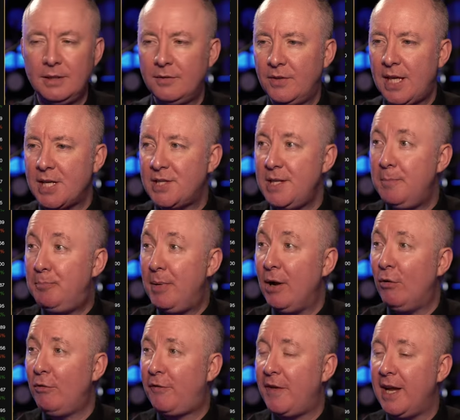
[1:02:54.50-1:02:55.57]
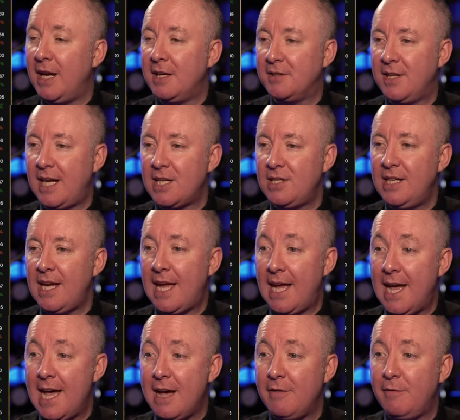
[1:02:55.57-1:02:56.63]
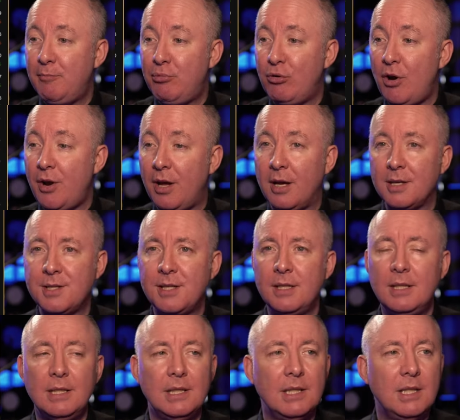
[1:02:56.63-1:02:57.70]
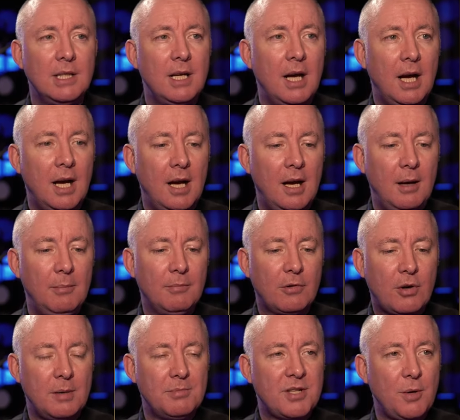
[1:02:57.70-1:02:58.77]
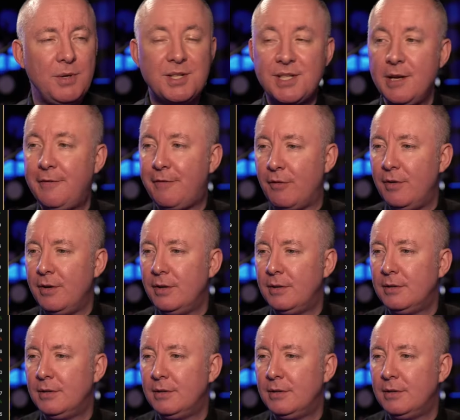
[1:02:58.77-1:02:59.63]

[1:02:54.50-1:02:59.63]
They actually build things. They actually have products. Um, crypto is different.